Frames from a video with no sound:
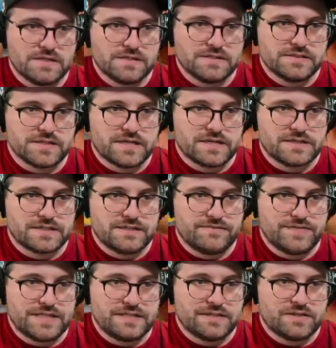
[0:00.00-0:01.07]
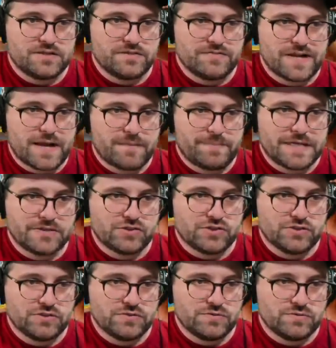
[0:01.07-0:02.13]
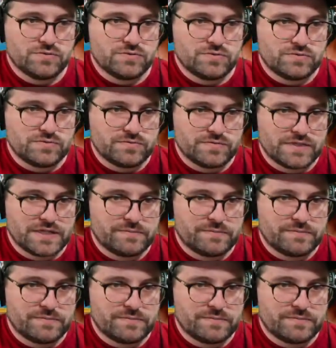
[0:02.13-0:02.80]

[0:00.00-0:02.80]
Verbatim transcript: Is that a Eevee, Cutie Flap, Pikachu? We got a